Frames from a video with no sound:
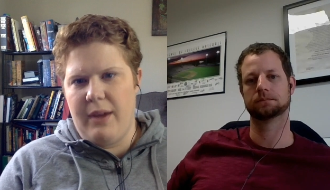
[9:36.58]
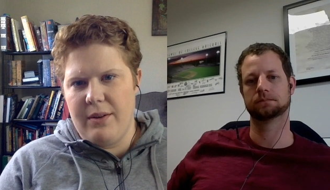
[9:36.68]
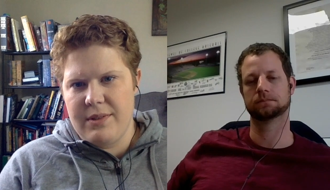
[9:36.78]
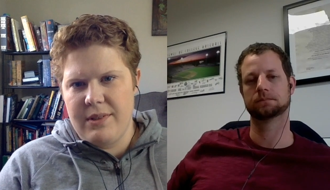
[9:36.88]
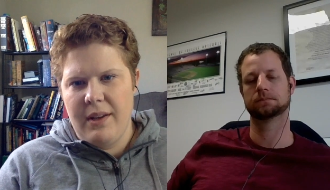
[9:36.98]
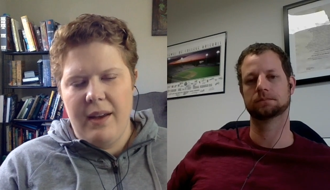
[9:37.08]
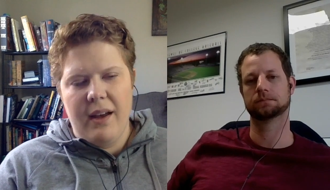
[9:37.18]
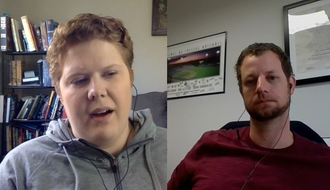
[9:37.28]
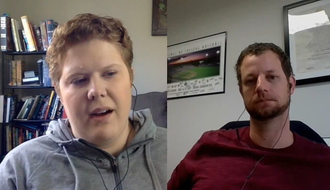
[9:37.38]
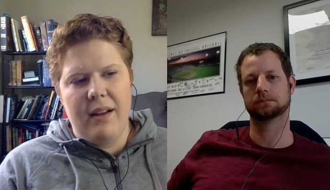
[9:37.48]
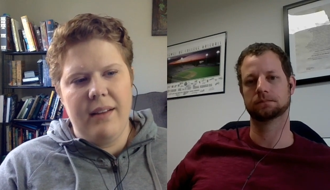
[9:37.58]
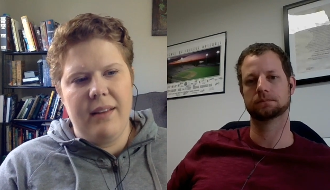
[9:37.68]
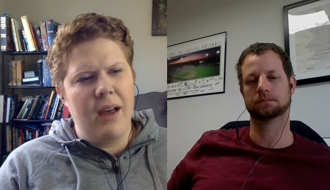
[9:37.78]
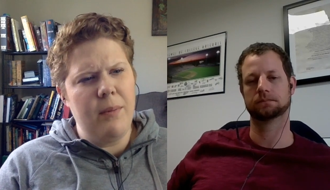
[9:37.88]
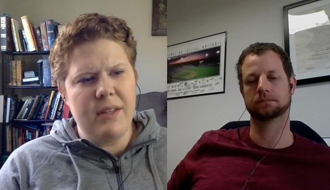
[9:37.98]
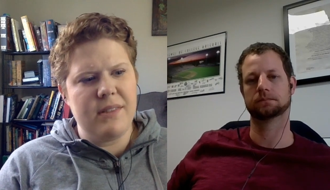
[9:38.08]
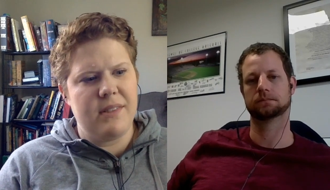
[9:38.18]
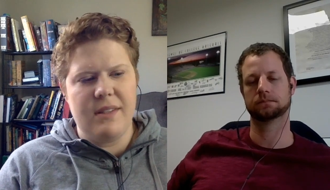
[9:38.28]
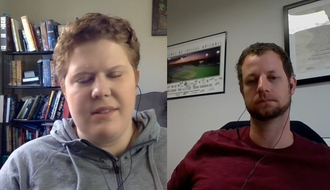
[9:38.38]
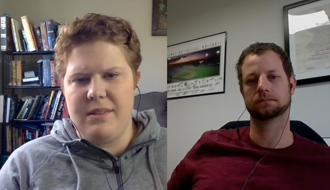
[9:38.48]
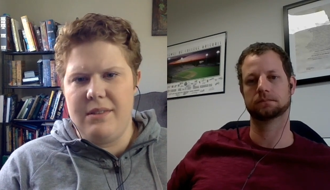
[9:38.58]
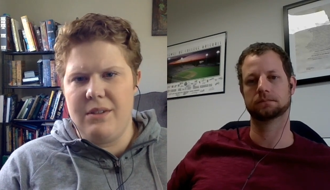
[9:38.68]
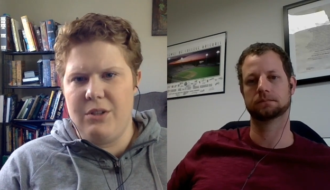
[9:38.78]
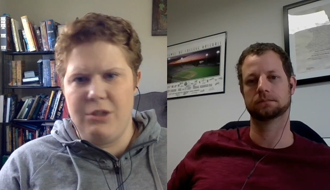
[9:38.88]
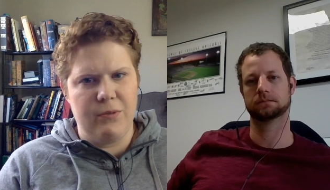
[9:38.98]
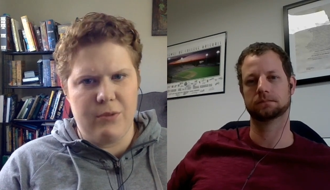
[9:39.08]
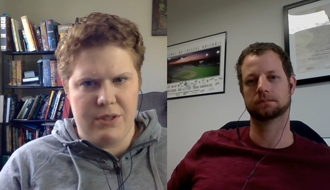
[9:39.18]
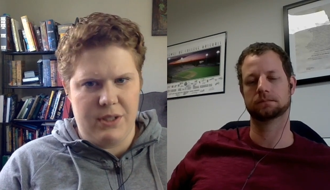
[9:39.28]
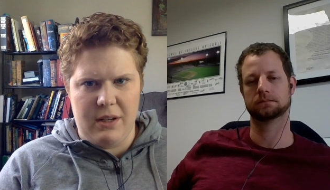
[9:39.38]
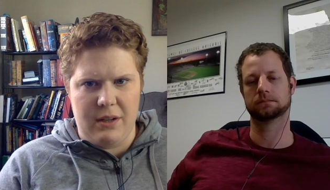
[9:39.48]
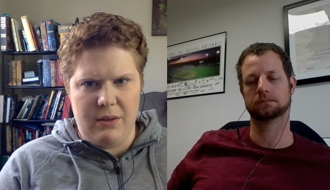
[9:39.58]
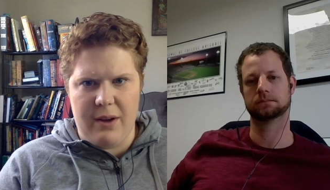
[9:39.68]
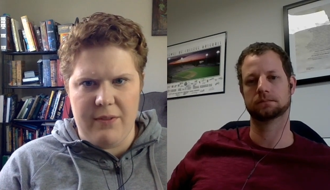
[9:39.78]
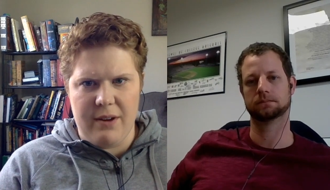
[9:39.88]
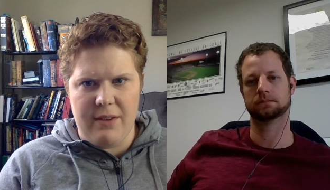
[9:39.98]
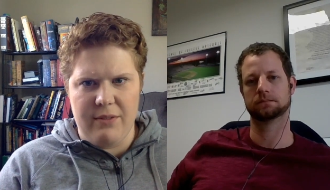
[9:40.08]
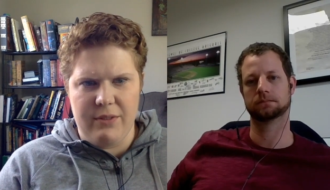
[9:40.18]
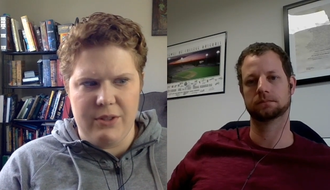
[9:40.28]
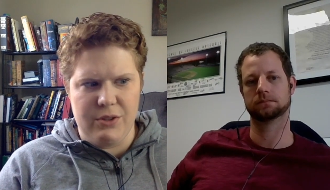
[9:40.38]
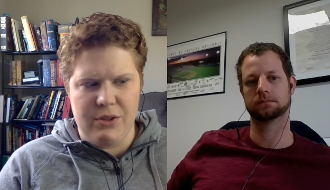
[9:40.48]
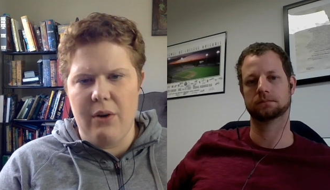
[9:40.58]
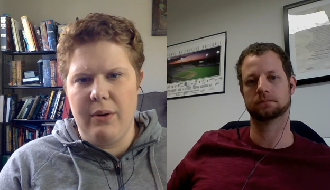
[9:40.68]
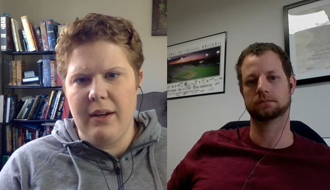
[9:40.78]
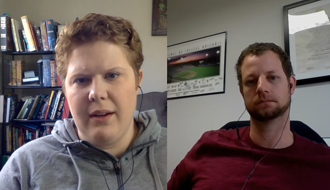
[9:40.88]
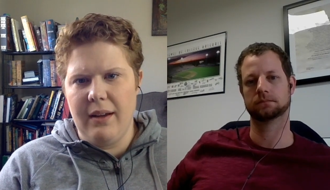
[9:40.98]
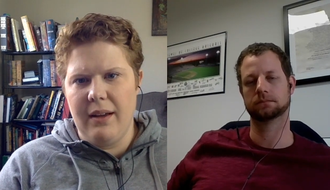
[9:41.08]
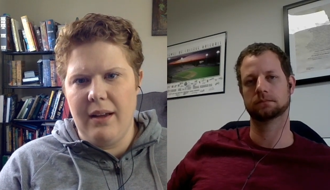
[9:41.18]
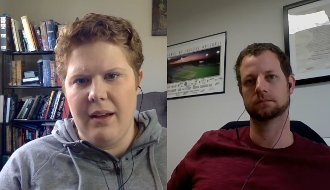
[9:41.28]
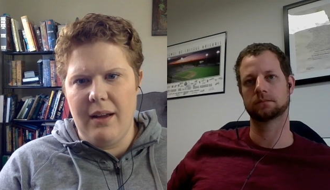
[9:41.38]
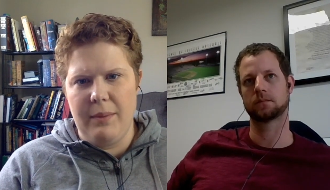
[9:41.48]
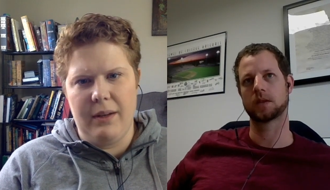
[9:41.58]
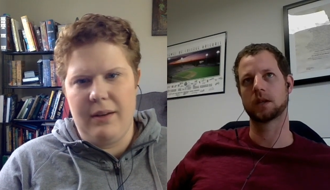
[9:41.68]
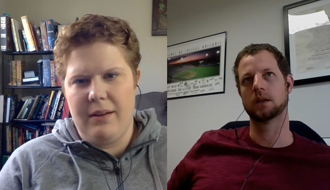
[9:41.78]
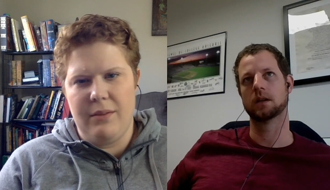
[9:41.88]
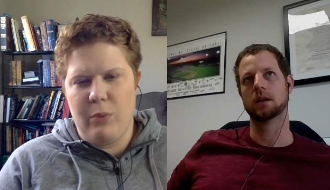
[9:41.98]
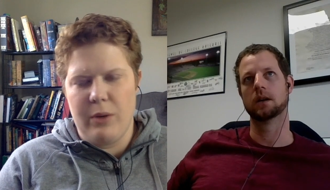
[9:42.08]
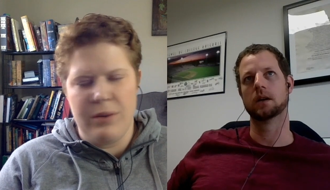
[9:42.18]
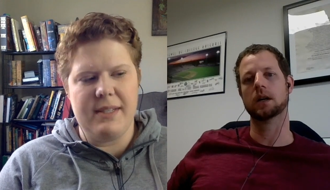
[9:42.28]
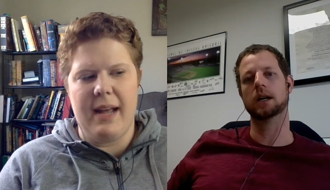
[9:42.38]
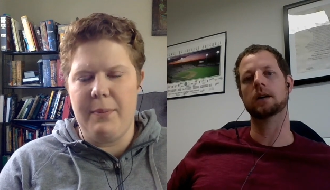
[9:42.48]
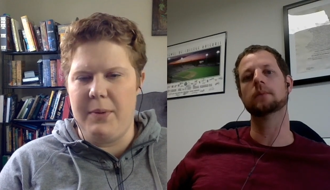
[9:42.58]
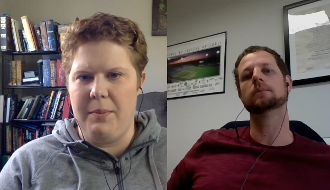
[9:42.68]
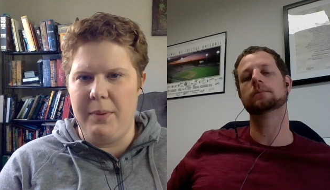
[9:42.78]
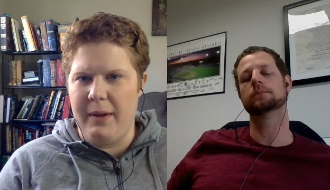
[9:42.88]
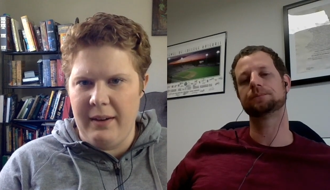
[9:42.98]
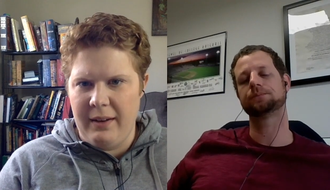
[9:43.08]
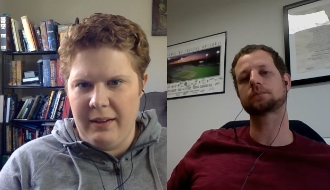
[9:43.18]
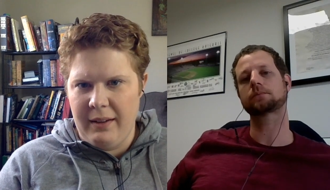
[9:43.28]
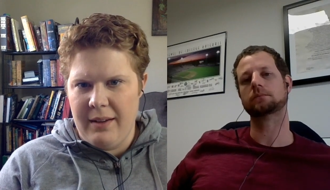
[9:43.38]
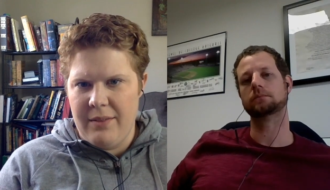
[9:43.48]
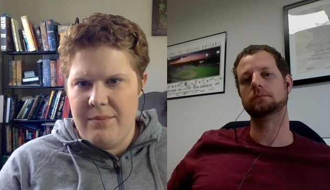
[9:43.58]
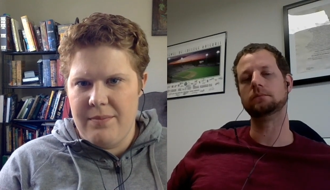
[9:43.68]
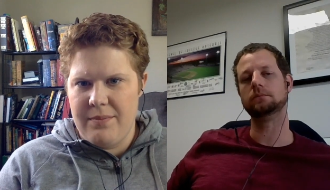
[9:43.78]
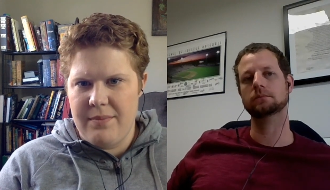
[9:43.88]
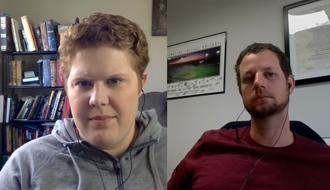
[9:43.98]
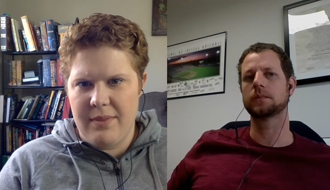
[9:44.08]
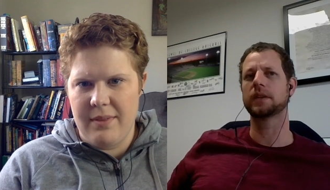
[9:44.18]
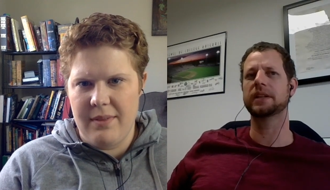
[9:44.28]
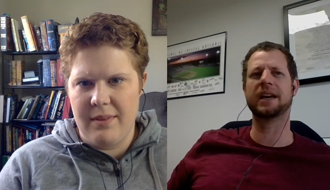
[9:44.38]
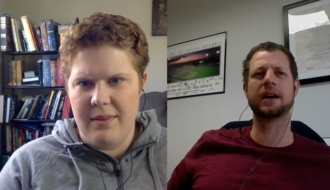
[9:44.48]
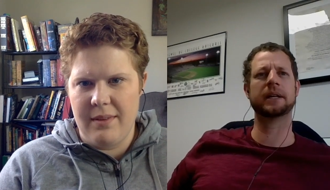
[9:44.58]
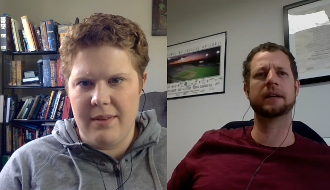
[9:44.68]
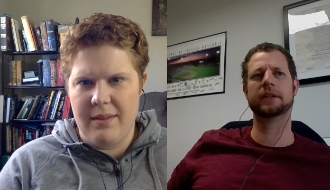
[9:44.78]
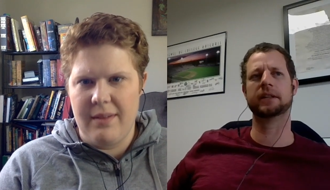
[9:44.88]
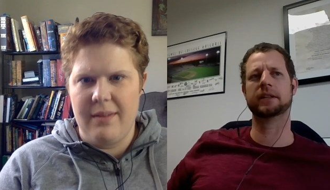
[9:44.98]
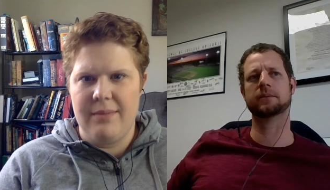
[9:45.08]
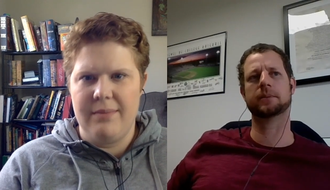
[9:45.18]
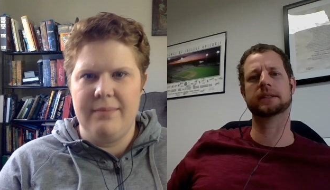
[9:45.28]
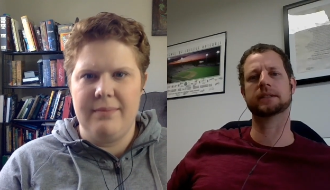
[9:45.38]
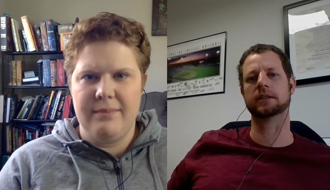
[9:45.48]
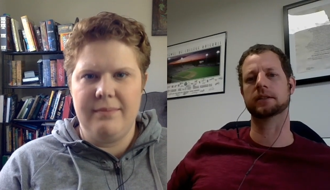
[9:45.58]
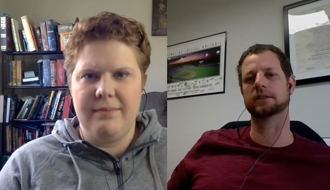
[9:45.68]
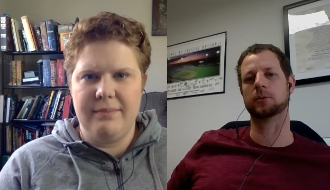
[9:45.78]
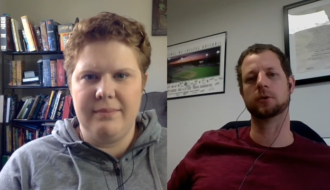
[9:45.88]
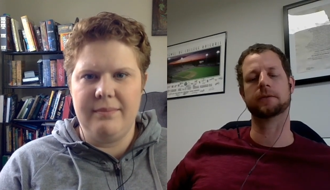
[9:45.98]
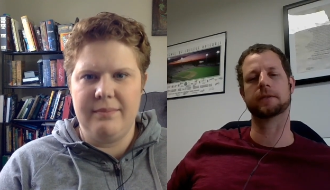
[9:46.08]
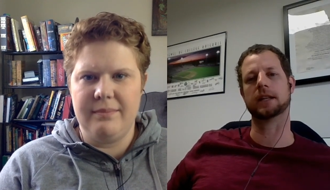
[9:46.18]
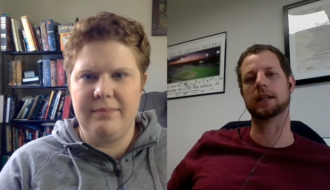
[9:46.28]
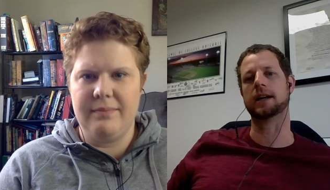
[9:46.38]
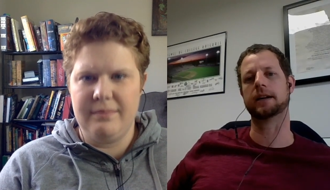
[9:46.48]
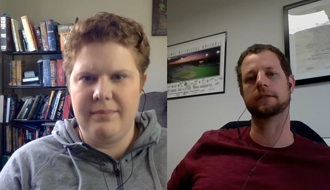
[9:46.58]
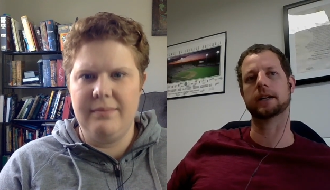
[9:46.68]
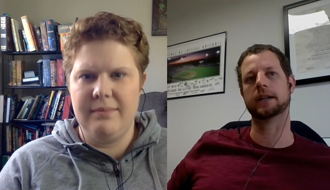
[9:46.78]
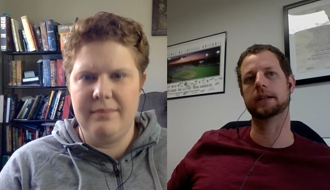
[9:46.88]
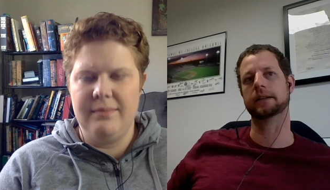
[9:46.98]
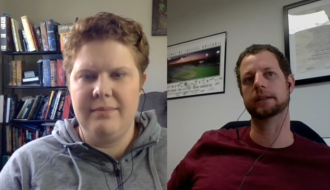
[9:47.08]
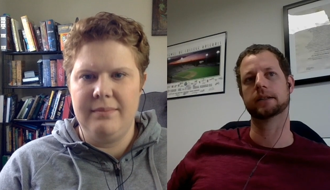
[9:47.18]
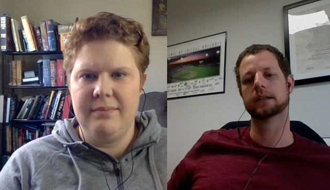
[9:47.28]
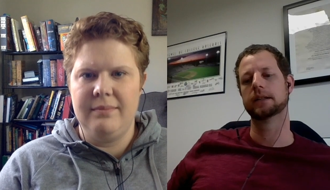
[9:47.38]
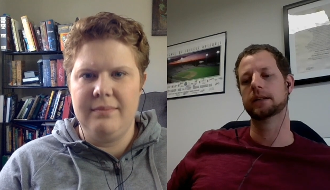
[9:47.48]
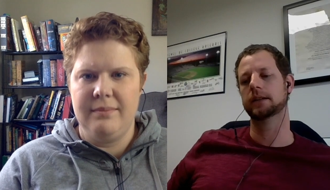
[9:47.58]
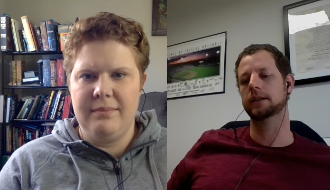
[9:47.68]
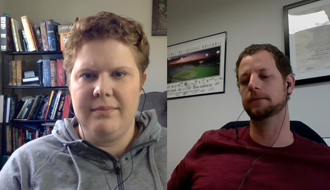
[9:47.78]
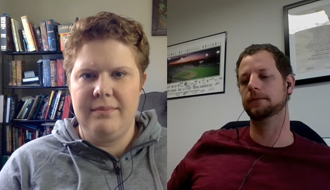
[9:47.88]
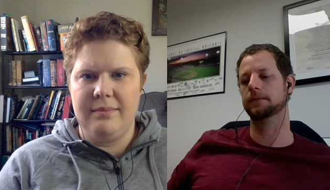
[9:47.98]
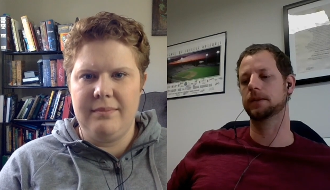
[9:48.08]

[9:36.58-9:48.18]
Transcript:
Speaker 1: put out. Uh, like, how many seasons could you foresee Graphic Novel Adventures going? I mean, weird things
Speaker 2: happen, uh, but. Yeah. I mean, everything depends on the support for the line, right? Like, if